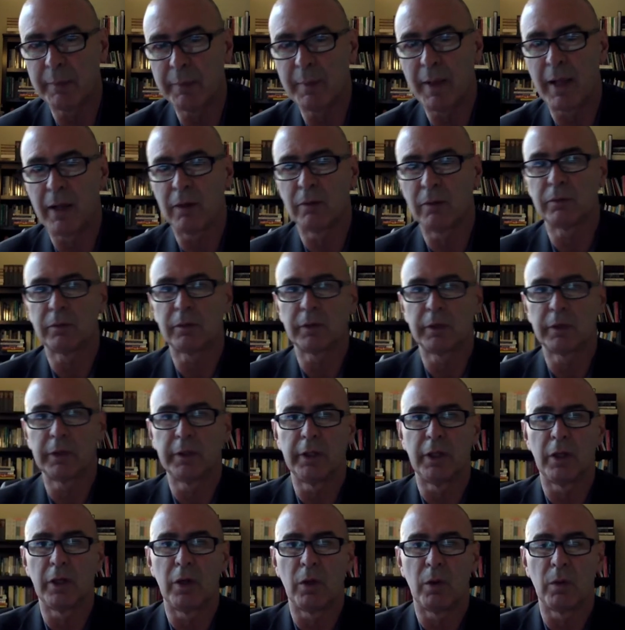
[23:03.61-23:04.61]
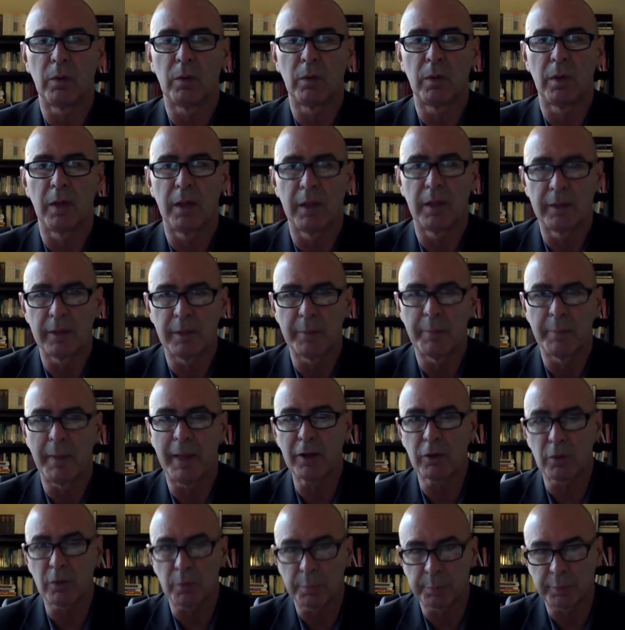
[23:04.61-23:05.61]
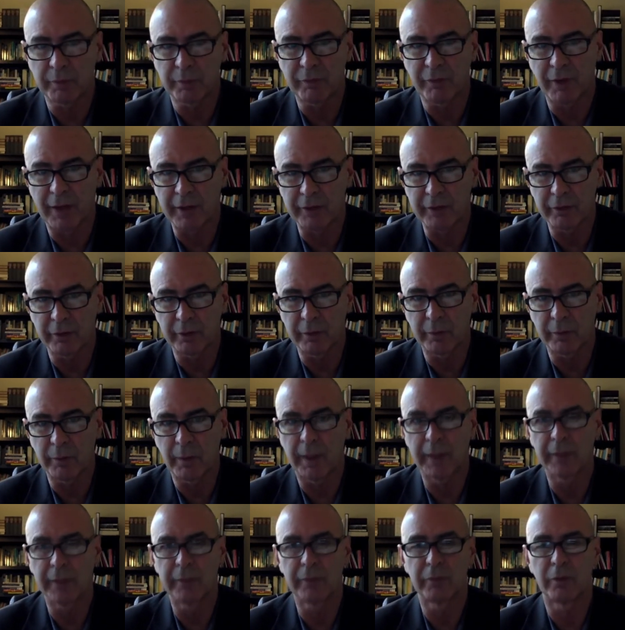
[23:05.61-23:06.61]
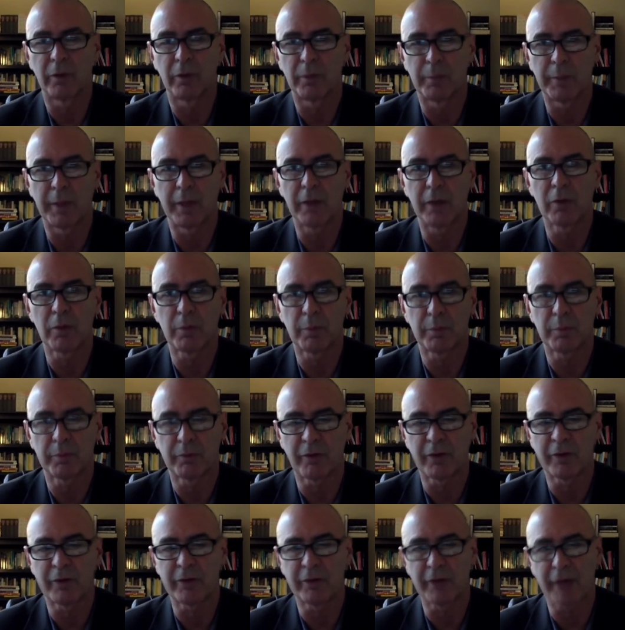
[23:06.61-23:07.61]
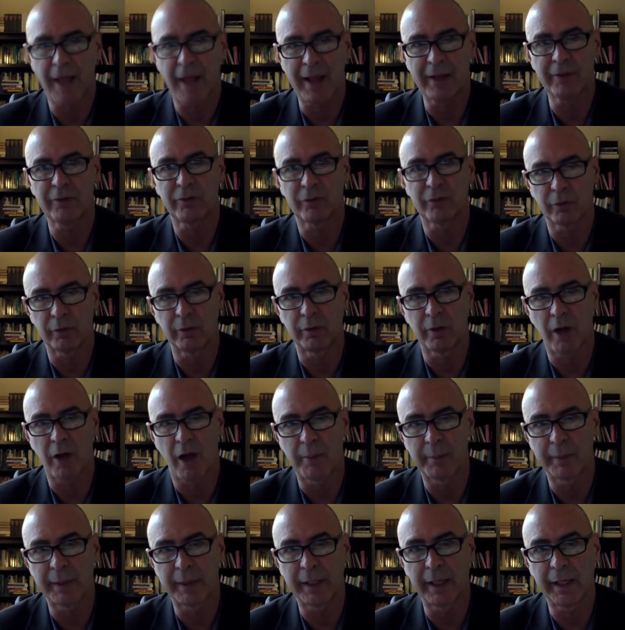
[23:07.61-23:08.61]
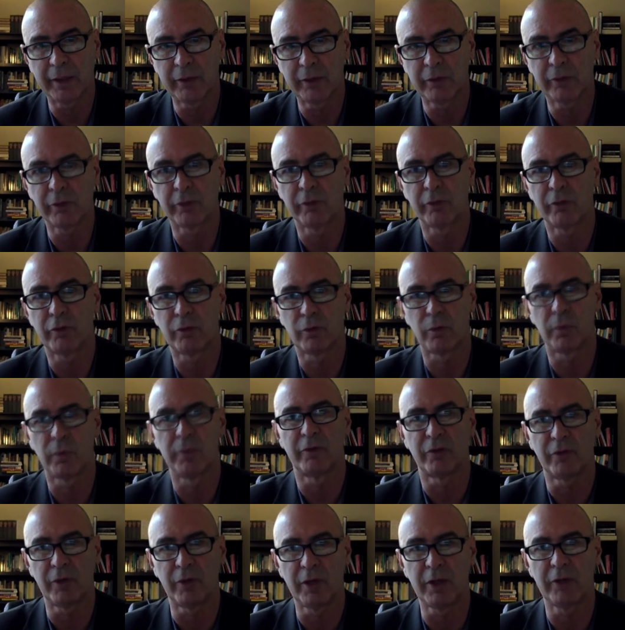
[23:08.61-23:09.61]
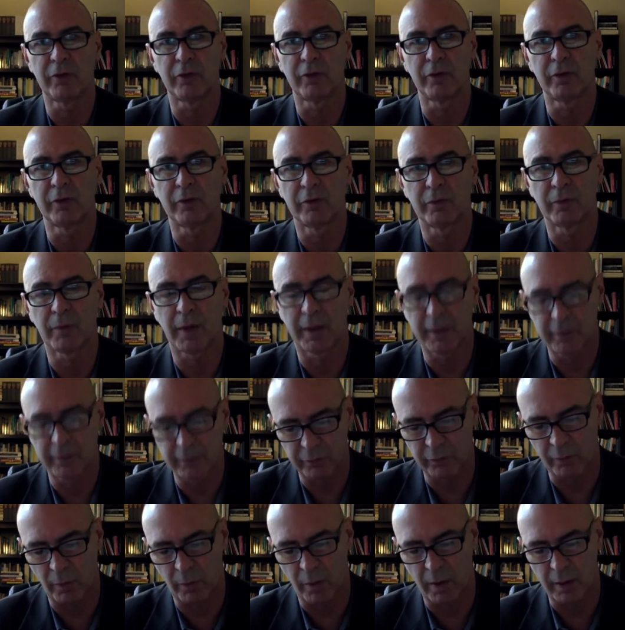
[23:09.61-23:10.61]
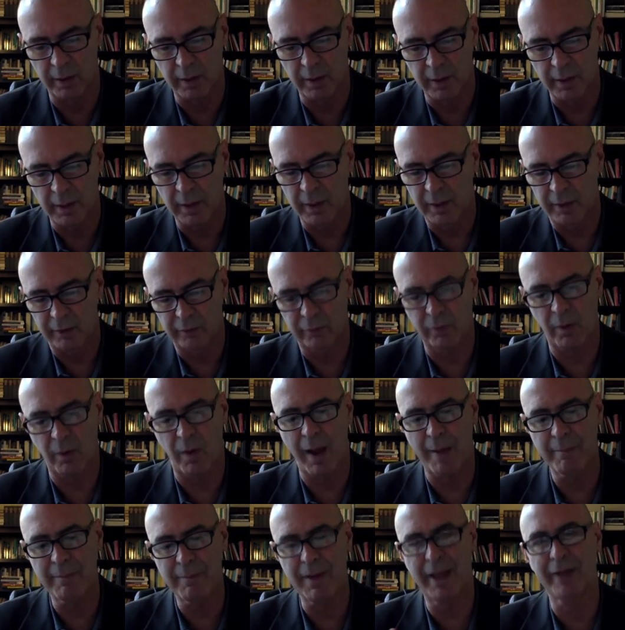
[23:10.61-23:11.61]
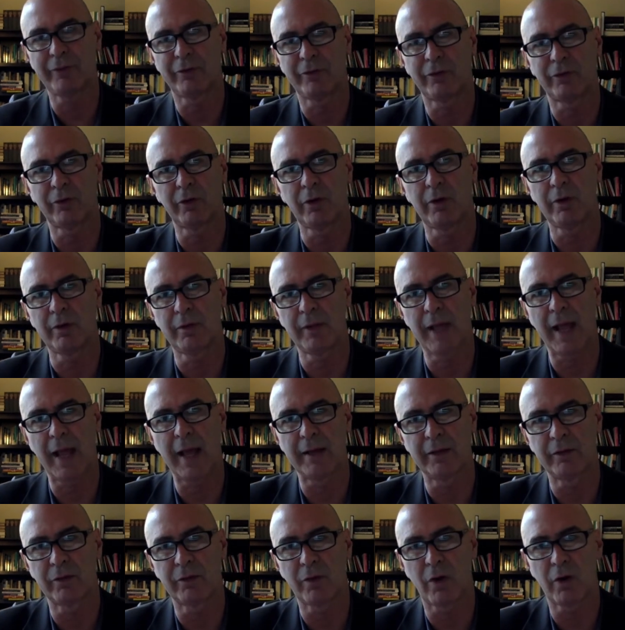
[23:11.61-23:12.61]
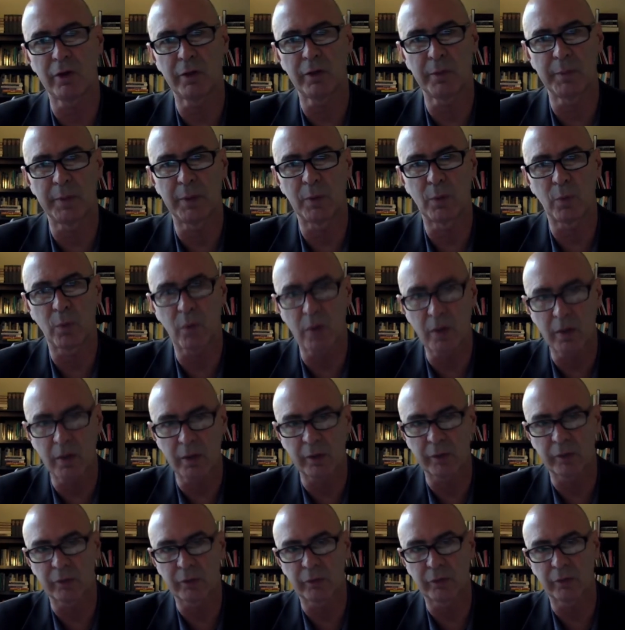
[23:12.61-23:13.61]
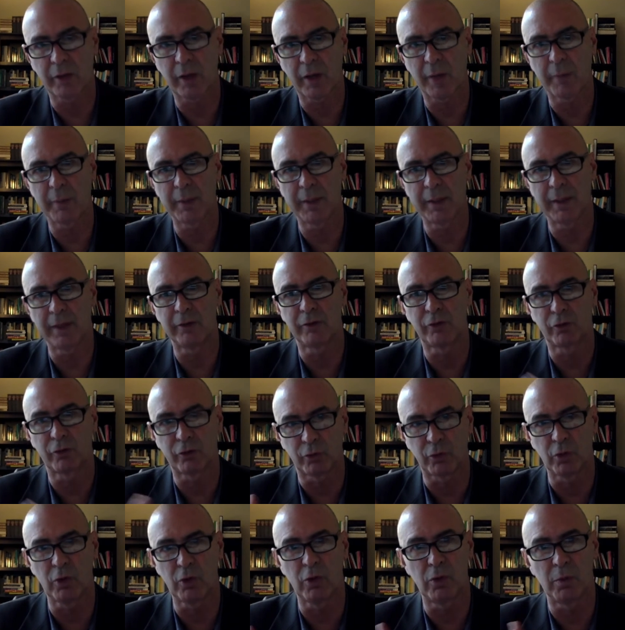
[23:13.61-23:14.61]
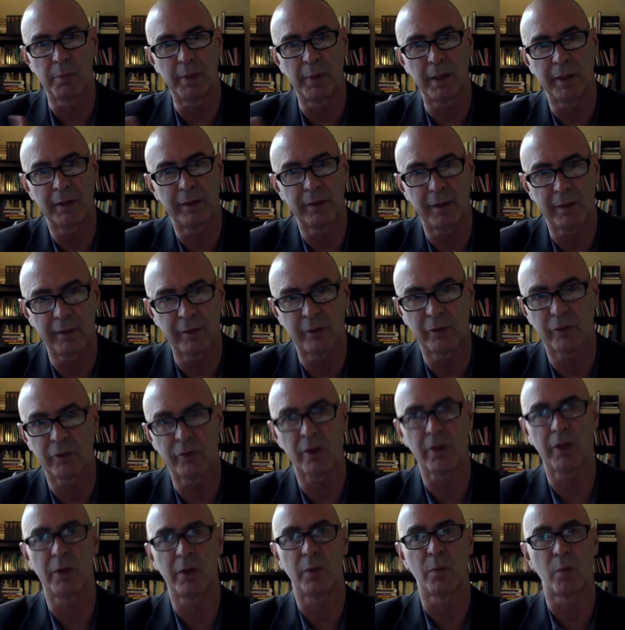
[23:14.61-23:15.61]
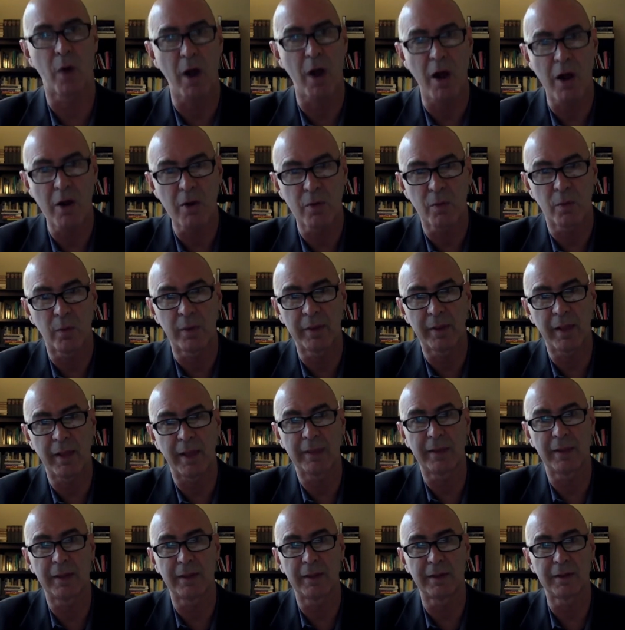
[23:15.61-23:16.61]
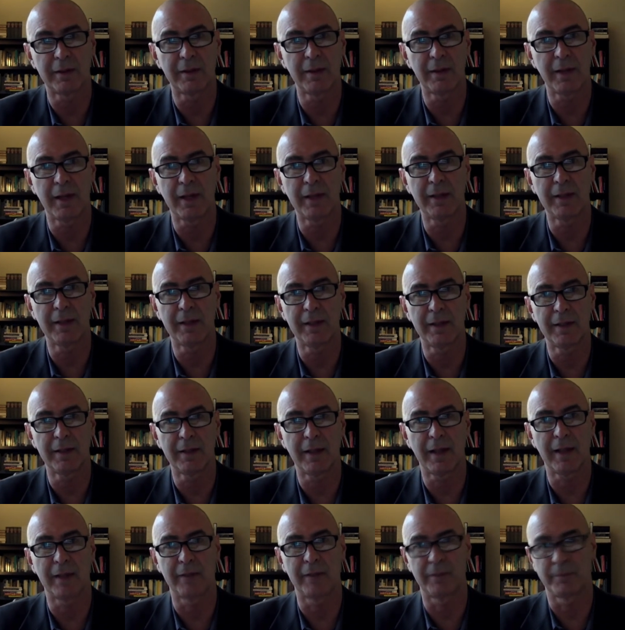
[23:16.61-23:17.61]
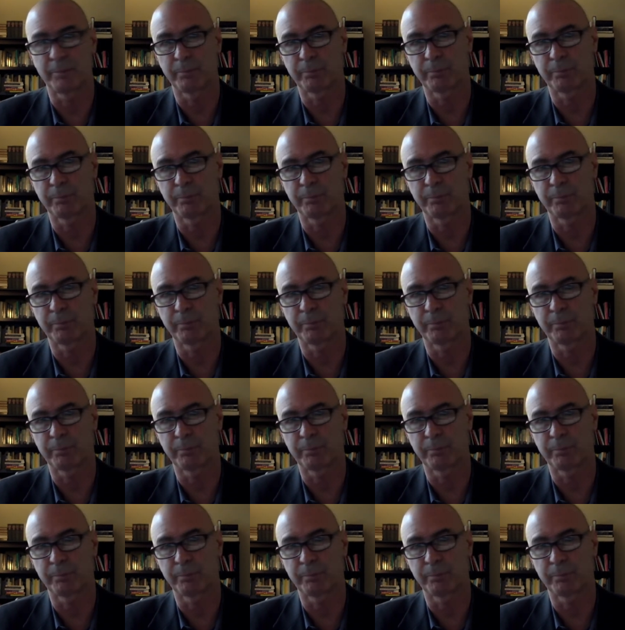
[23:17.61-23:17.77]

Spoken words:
about the medical profession, right? So medical profession has certain obligations to its citizens, right, and so on. So I'm not sure that his argument works. I mean, it's true, but there's nothing wrong with, I think, the idea that